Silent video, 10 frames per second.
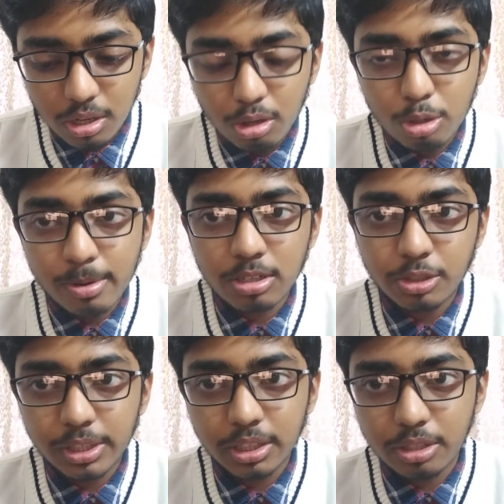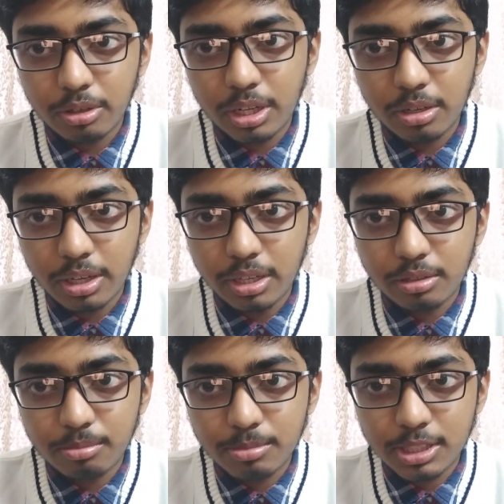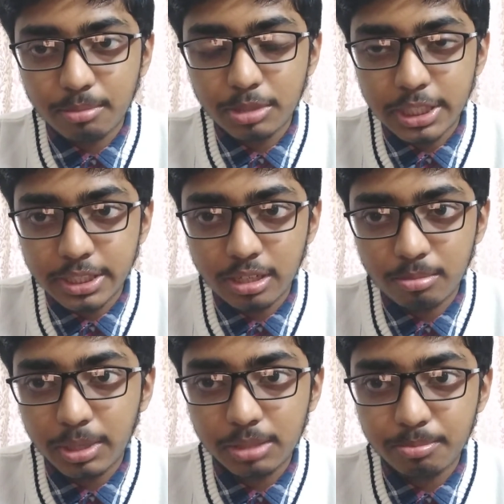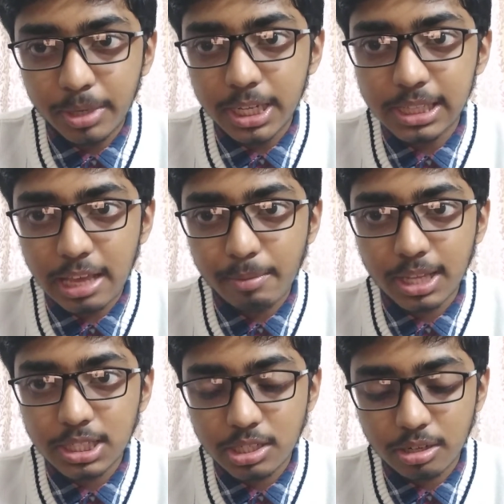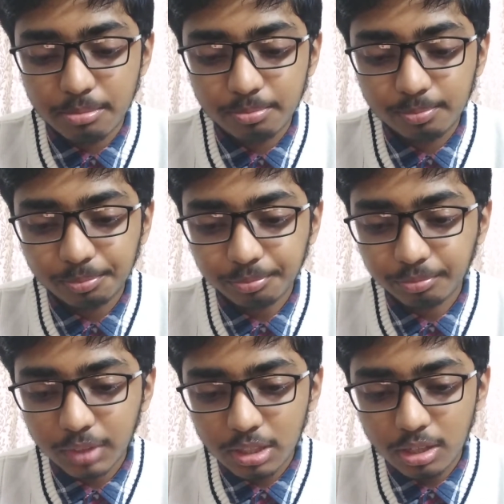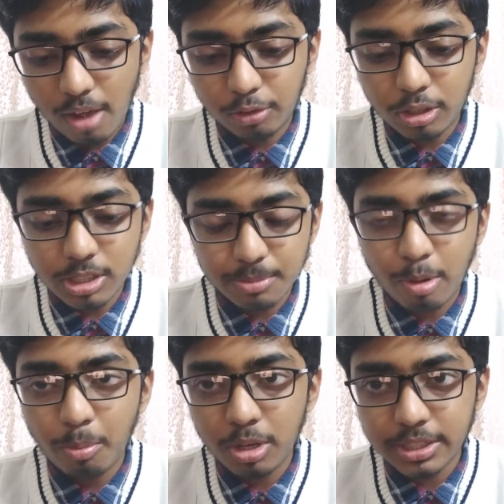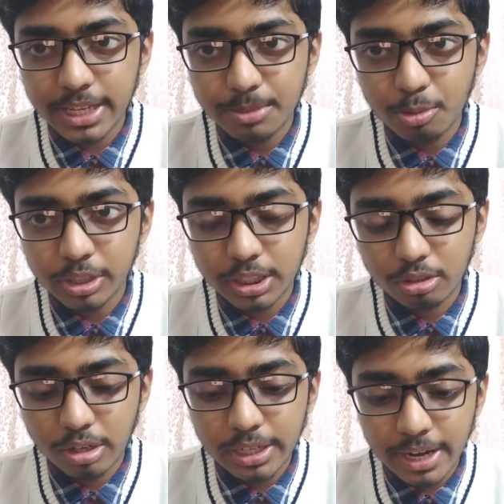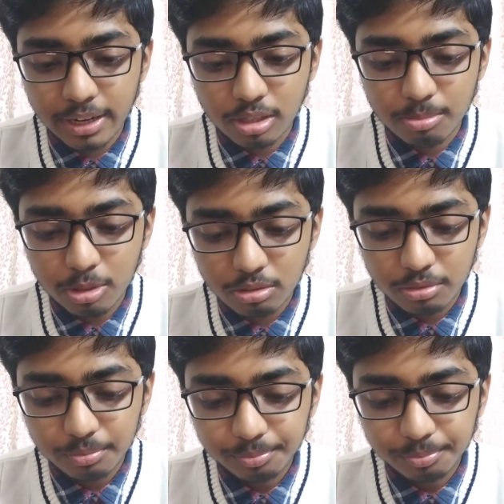know about string theory in some detail, but in layman's term. After all, it's a popular science book. It's not a technical book.